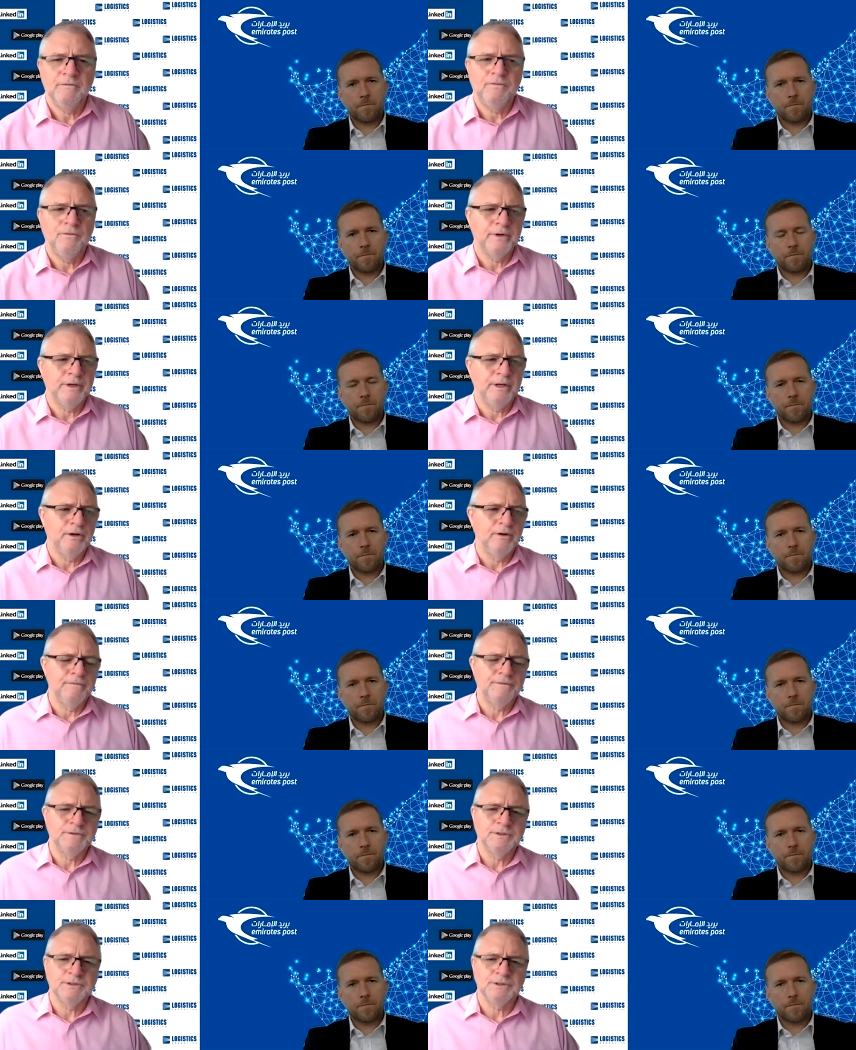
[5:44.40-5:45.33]
Speaker 1: or 14
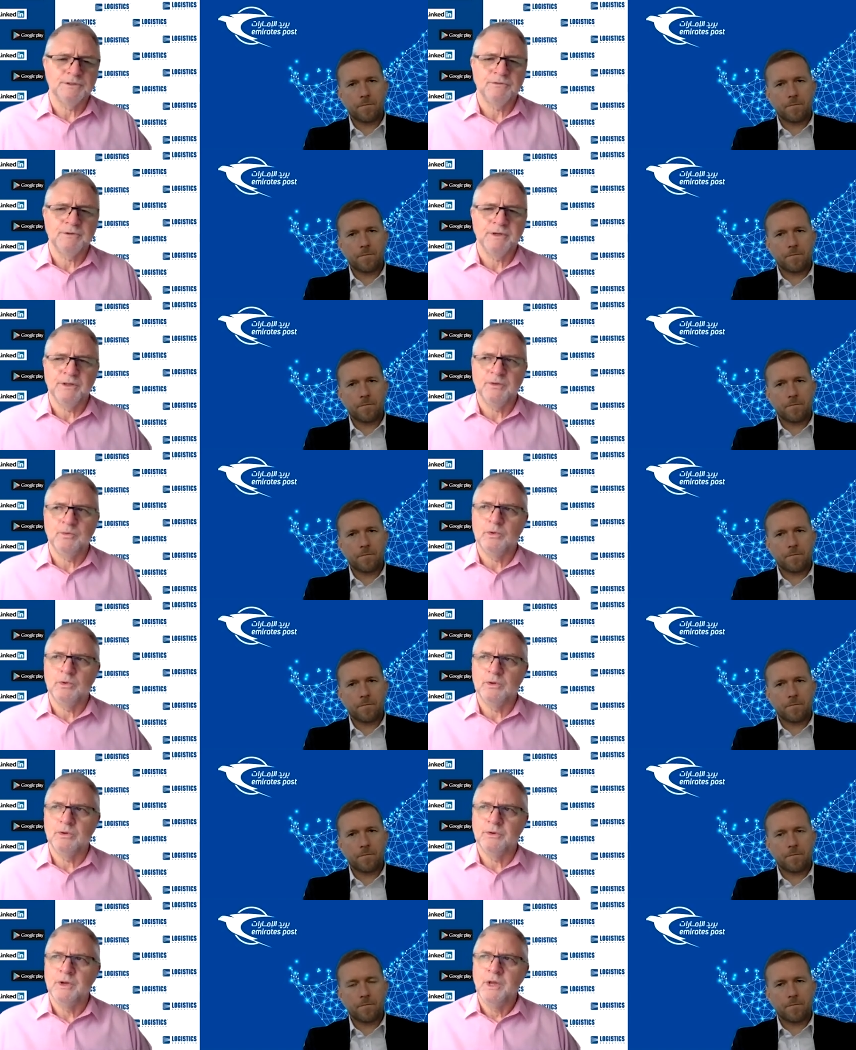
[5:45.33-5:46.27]
offices around the
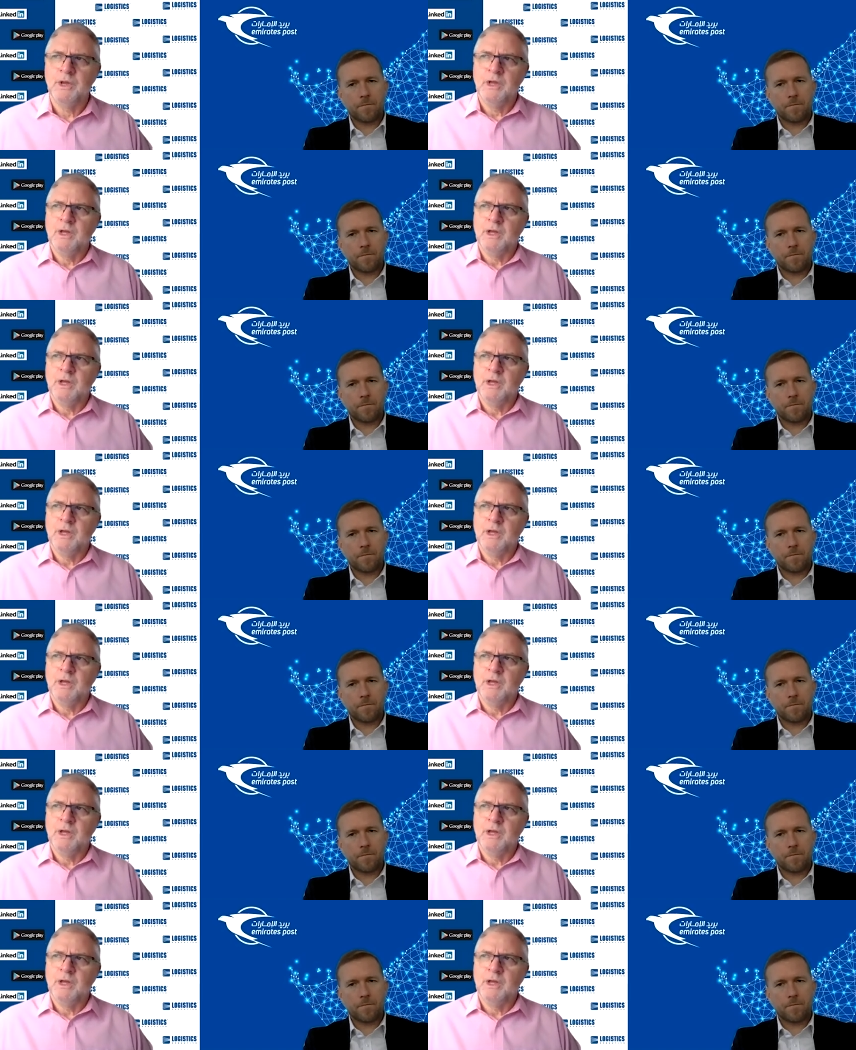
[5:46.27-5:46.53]
world.